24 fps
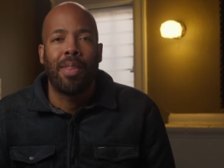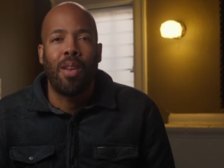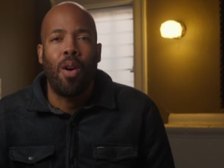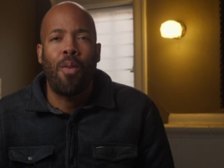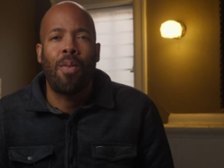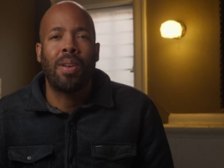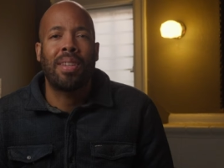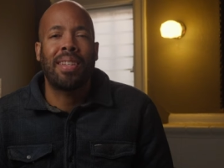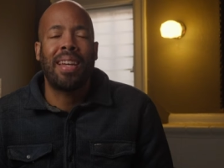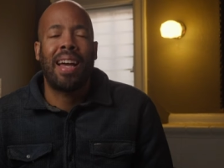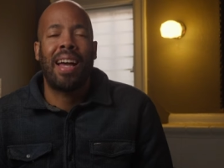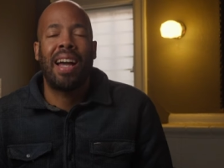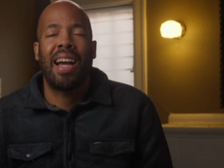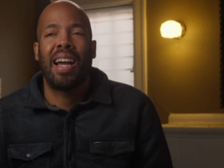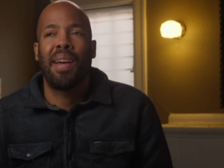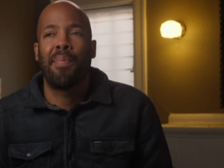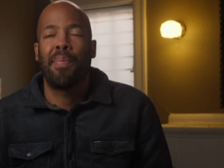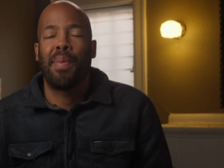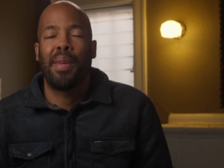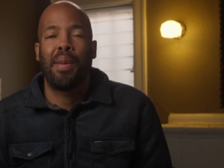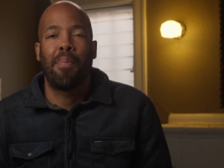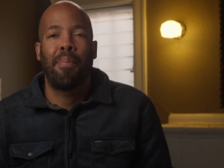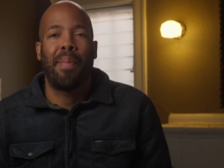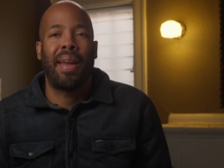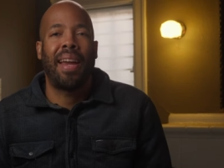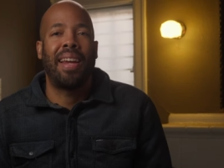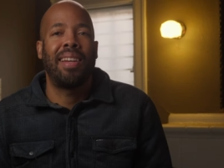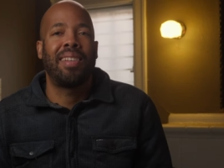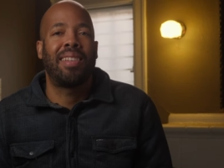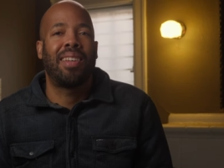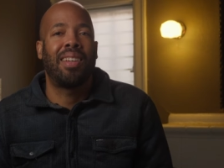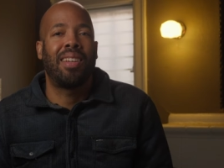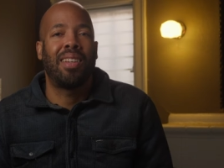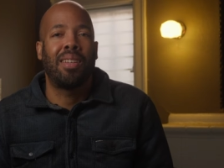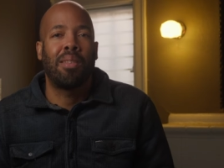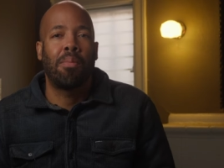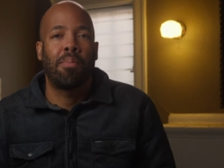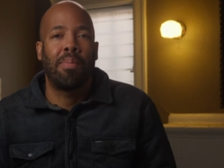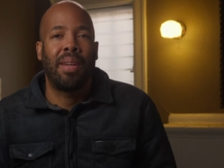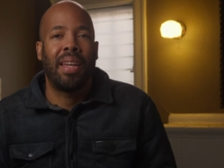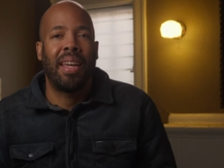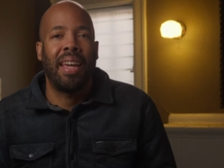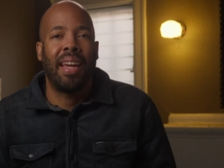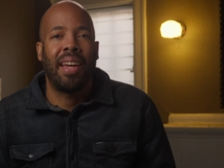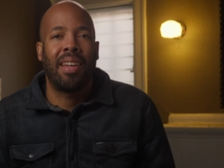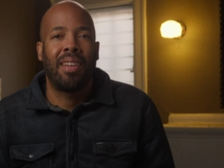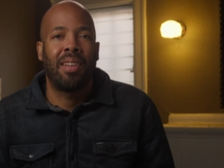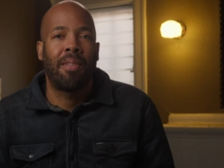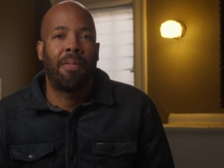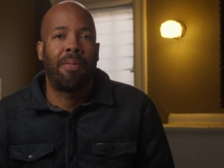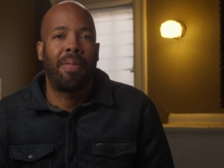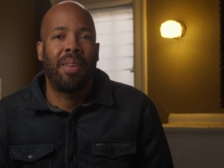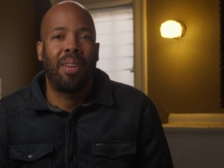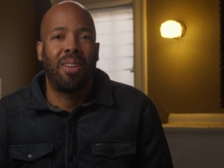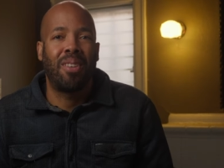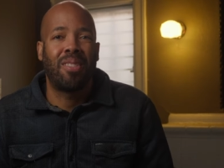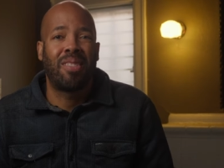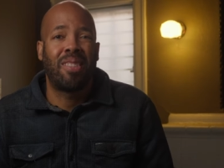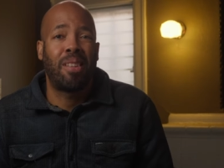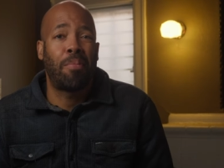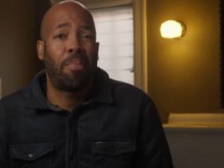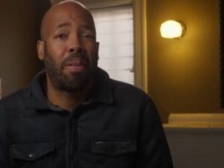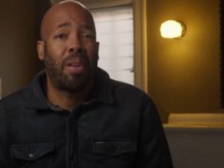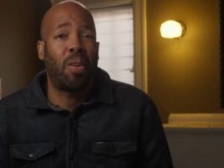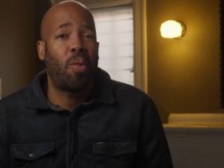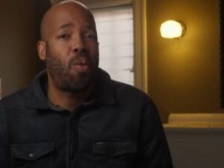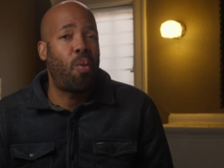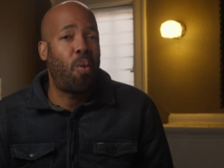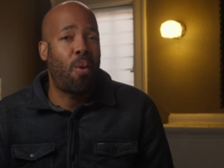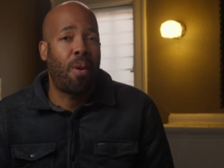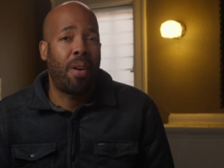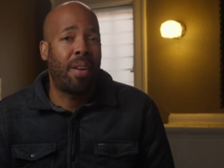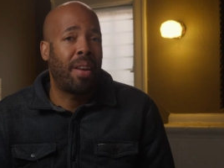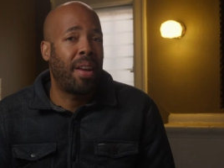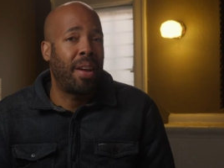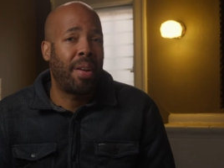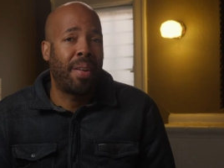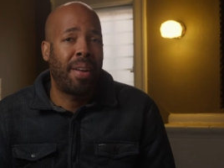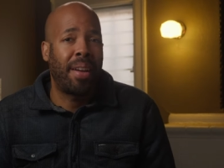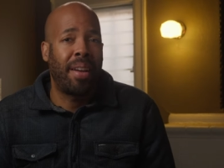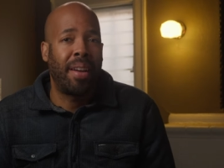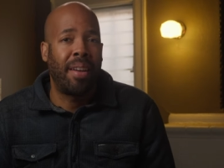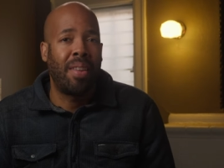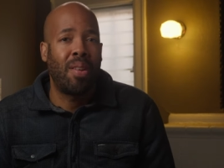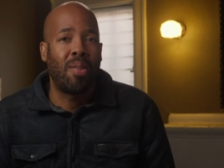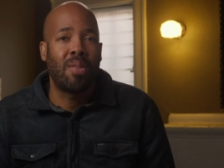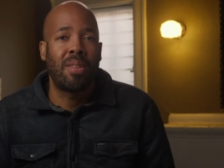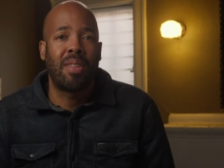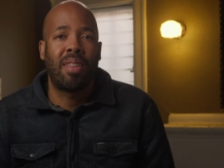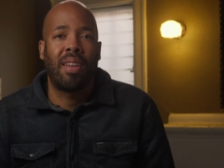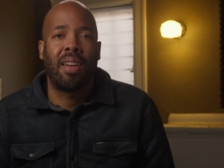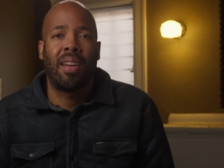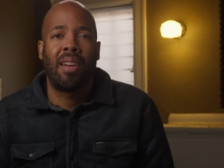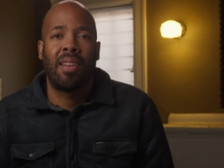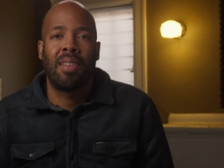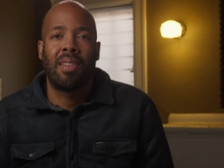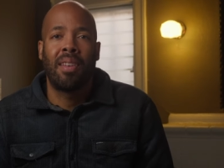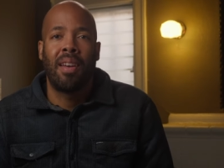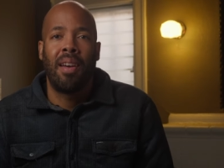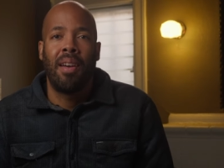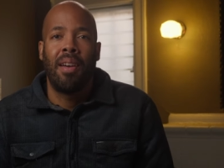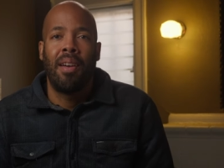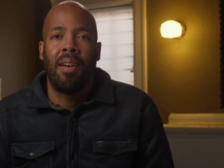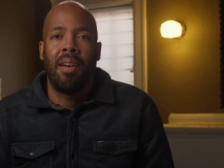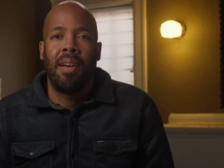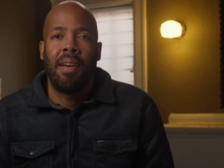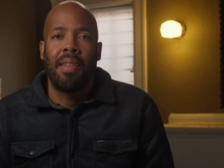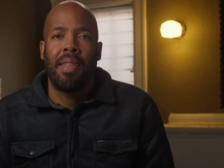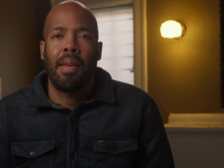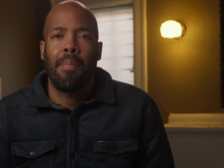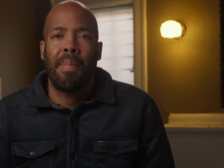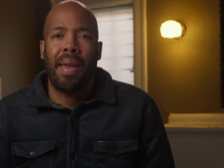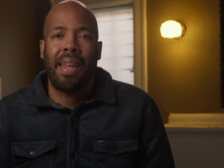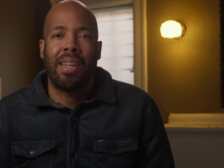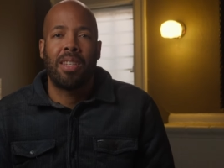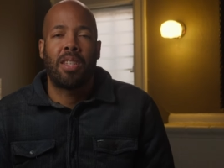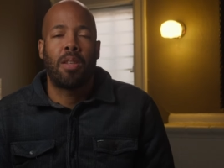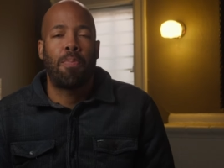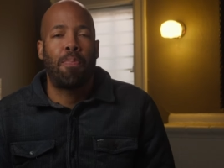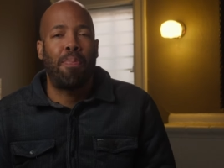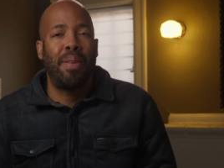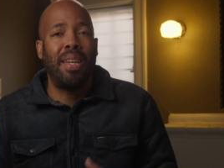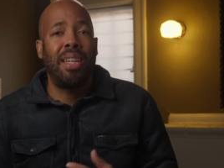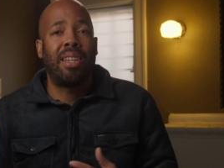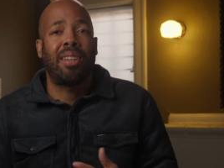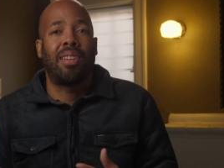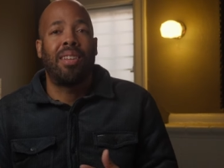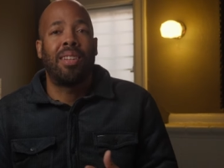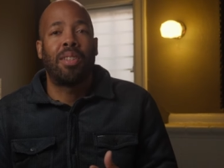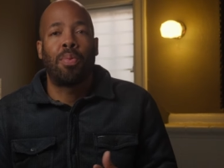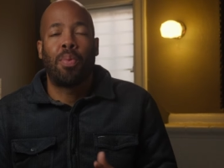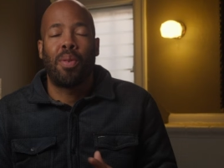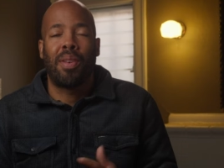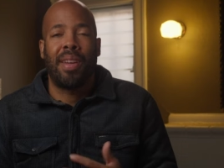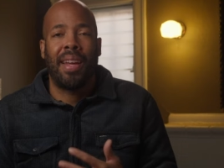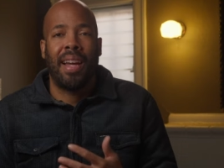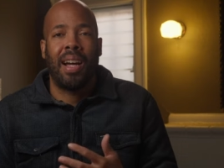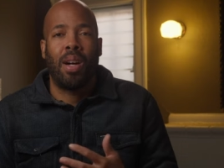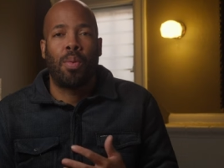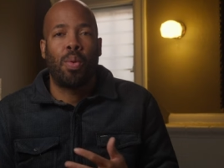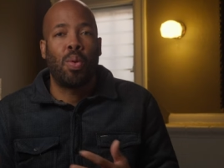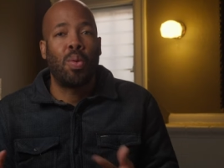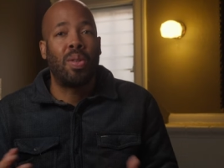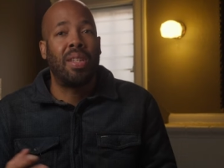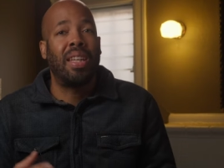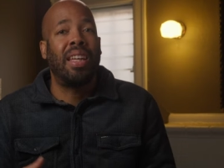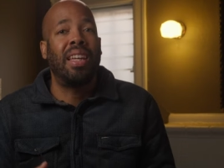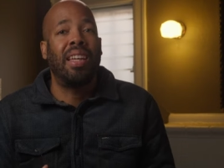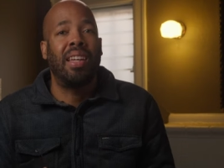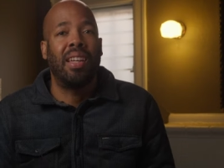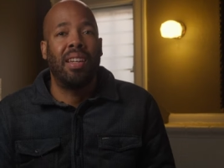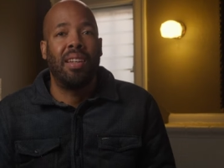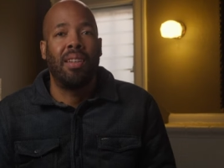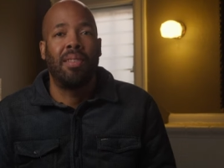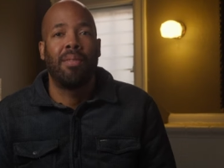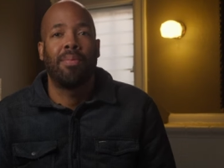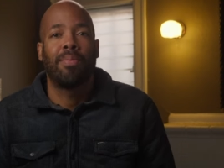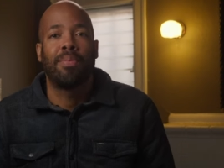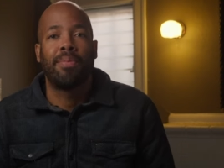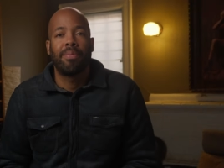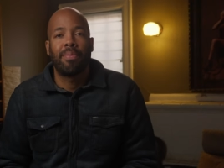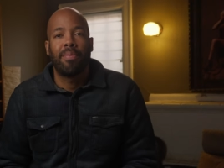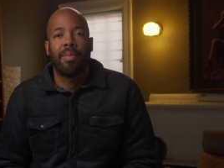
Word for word: Over time, the amazing began to feel simply ordinary, those things that made us speechless were now routine.